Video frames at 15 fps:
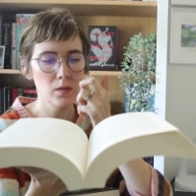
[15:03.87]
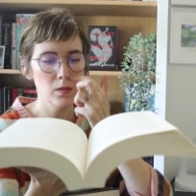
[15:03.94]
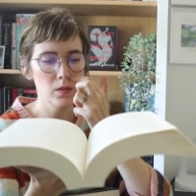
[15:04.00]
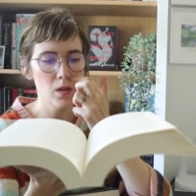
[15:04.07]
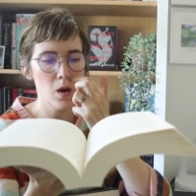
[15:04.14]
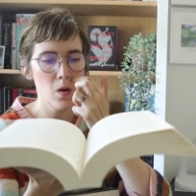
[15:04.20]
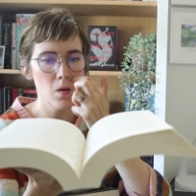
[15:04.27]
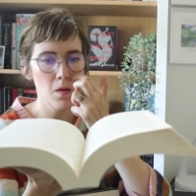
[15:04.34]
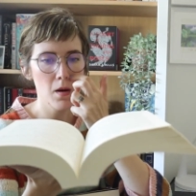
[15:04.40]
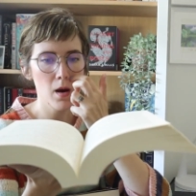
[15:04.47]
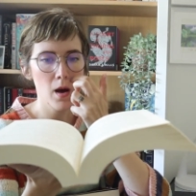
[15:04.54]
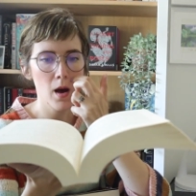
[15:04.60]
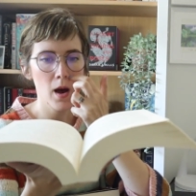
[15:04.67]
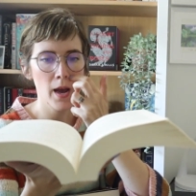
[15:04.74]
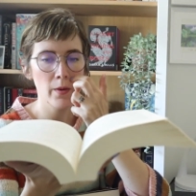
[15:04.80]
So
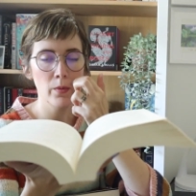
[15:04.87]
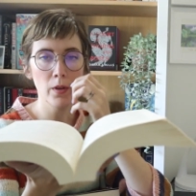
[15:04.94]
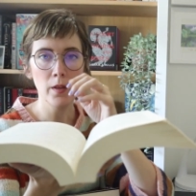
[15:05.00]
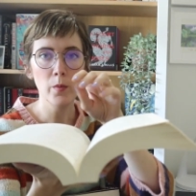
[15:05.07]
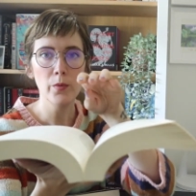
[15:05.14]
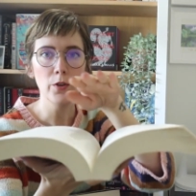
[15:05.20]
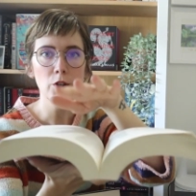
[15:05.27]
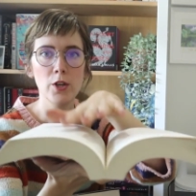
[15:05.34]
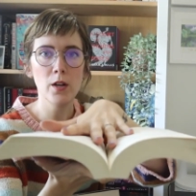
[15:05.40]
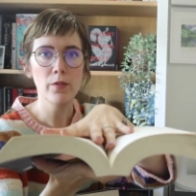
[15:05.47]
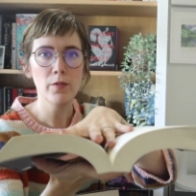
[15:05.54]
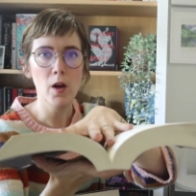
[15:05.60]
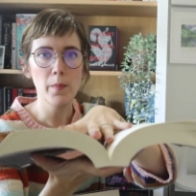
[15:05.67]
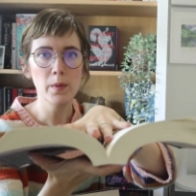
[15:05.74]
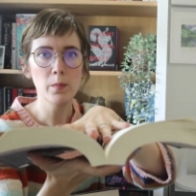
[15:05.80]
I really appreciate
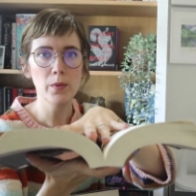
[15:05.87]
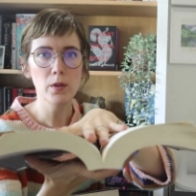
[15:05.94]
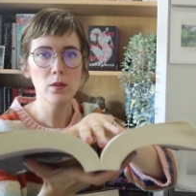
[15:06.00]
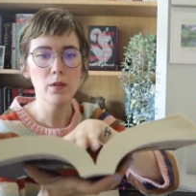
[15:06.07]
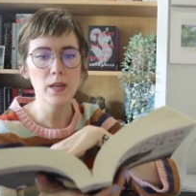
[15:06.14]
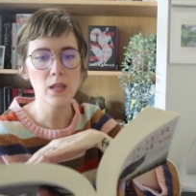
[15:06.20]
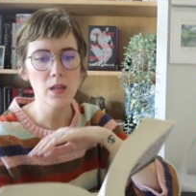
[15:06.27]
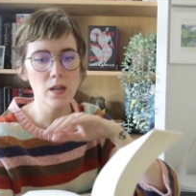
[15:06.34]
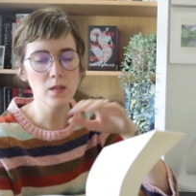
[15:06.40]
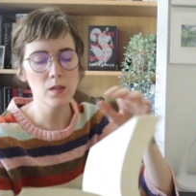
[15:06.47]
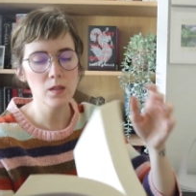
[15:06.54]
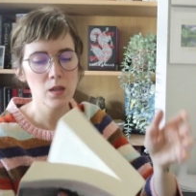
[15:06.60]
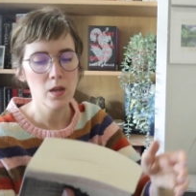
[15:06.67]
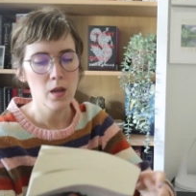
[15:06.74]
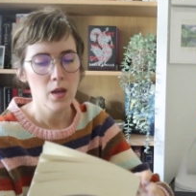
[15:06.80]
a floppy book like
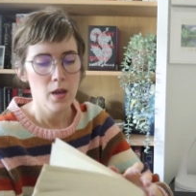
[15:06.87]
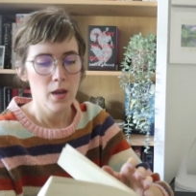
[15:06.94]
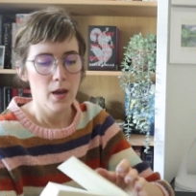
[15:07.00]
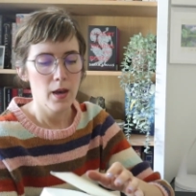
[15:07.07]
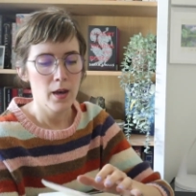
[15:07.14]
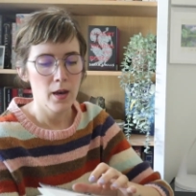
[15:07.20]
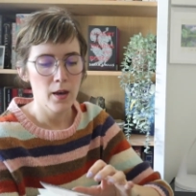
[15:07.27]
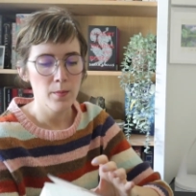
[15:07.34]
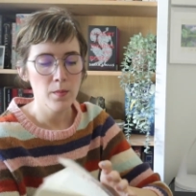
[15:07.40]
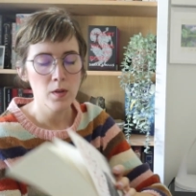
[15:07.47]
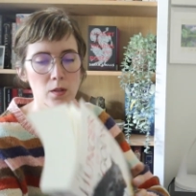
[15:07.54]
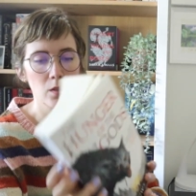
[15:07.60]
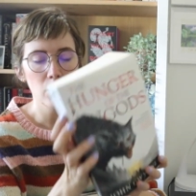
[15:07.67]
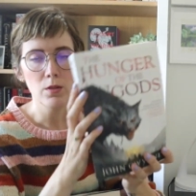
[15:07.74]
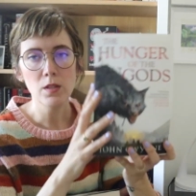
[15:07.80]
this.
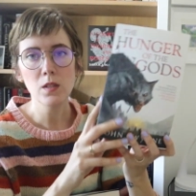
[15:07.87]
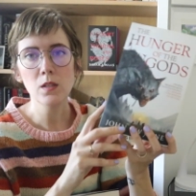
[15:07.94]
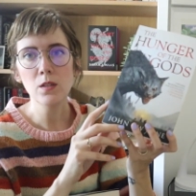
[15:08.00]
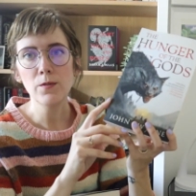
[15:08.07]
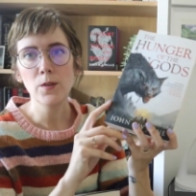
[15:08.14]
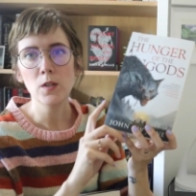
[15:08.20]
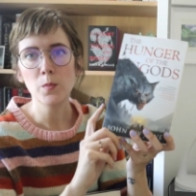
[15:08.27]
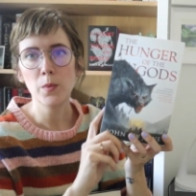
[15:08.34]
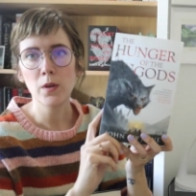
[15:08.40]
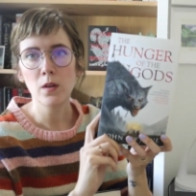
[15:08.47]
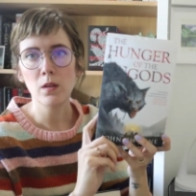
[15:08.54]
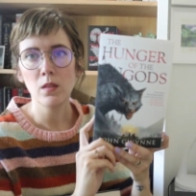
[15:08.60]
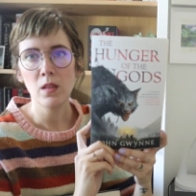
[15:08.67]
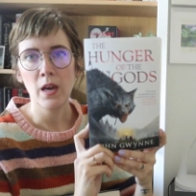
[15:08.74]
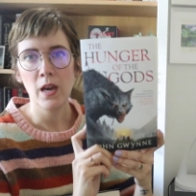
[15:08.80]
So this is the first
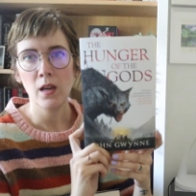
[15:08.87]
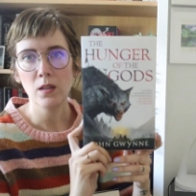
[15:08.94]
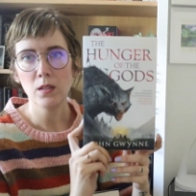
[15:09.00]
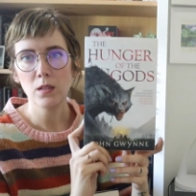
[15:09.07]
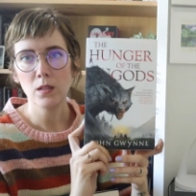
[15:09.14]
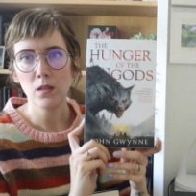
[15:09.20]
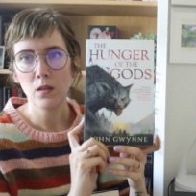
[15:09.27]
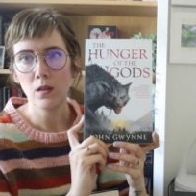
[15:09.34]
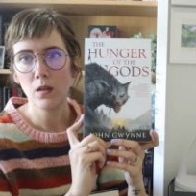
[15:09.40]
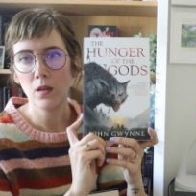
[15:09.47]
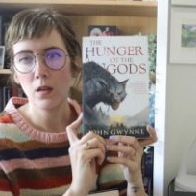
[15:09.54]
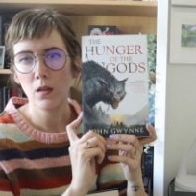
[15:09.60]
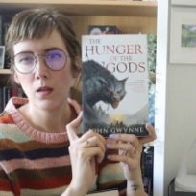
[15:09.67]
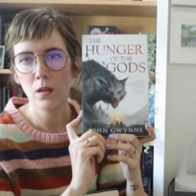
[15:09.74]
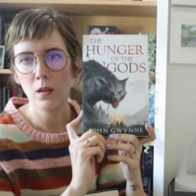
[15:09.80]
book that
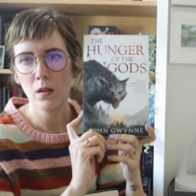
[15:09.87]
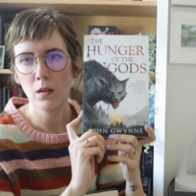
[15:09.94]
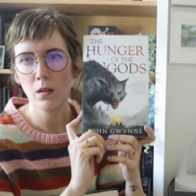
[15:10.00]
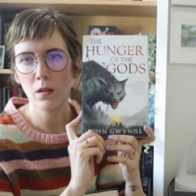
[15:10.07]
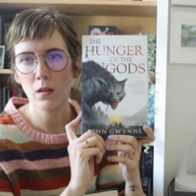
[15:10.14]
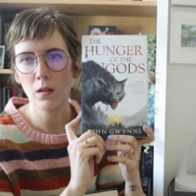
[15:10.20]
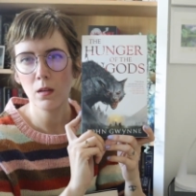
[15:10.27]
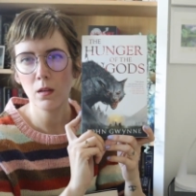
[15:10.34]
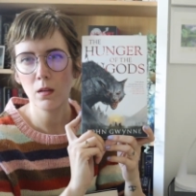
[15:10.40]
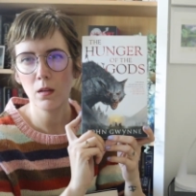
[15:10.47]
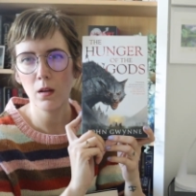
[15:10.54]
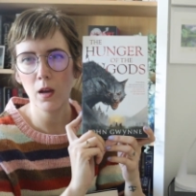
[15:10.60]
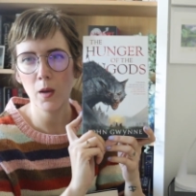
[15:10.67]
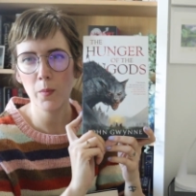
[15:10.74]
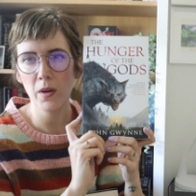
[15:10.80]

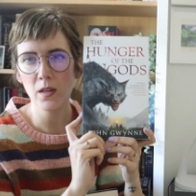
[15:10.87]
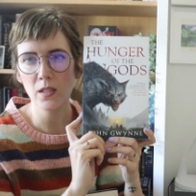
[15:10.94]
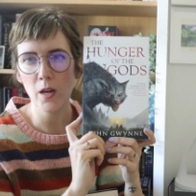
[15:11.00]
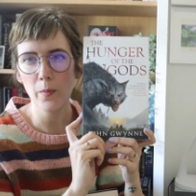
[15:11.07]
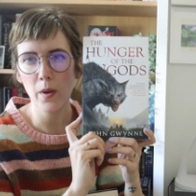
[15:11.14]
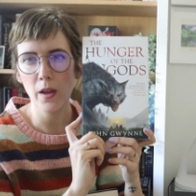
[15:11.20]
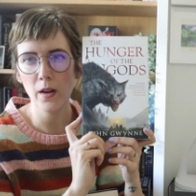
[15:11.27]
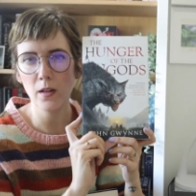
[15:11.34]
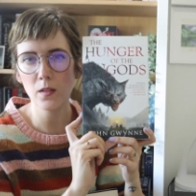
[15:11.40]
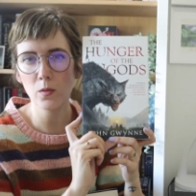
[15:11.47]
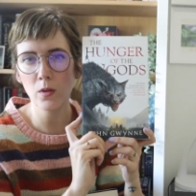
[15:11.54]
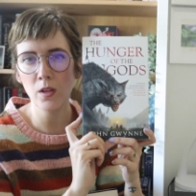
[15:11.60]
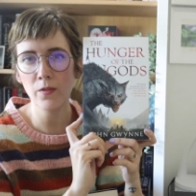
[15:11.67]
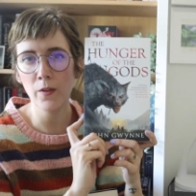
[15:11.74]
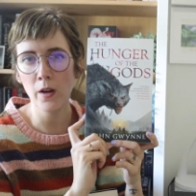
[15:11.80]
I picked up, and it's
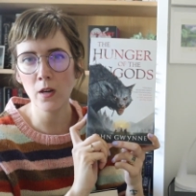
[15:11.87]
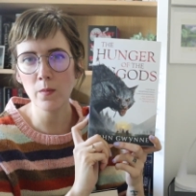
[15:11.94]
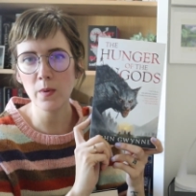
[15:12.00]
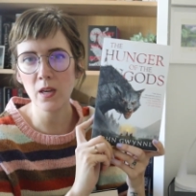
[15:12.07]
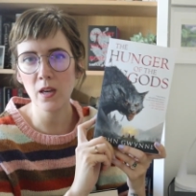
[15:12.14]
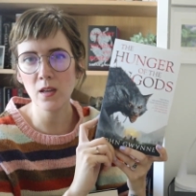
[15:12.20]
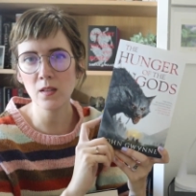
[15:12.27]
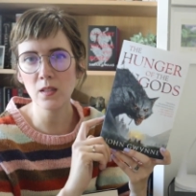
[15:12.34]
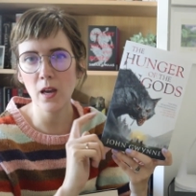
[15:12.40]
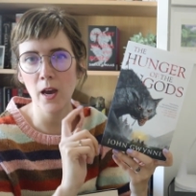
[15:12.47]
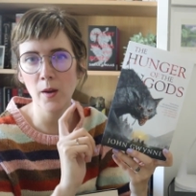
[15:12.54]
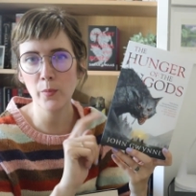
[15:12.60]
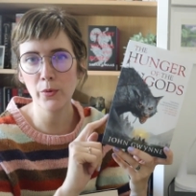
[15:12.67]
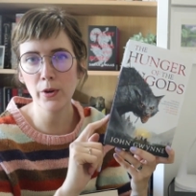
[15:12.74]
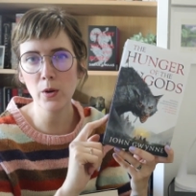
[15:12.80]
really funny because
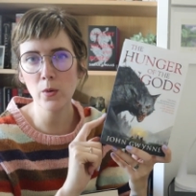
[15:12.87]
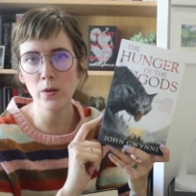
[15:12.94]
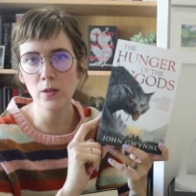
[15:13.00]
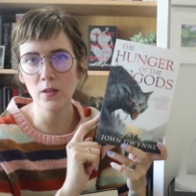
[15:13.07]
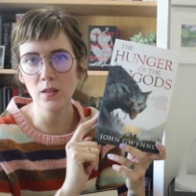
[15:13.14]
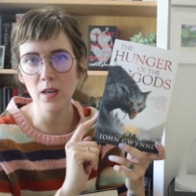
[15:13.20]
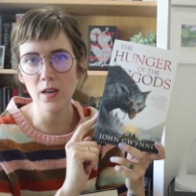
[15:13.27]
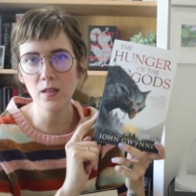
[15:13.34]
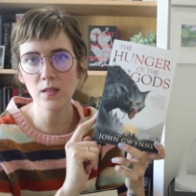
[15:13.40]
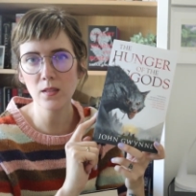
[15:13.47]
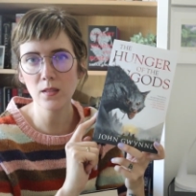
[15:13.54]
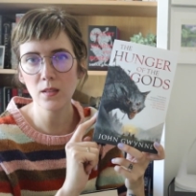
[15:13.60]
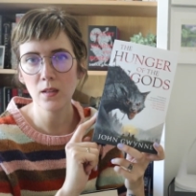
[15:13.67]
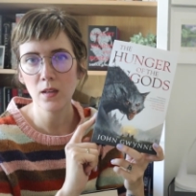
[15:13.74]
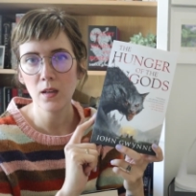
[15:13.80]
I pre-ordered
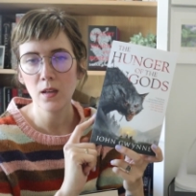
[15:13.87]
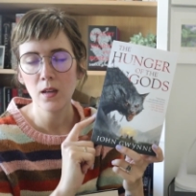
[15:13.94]
this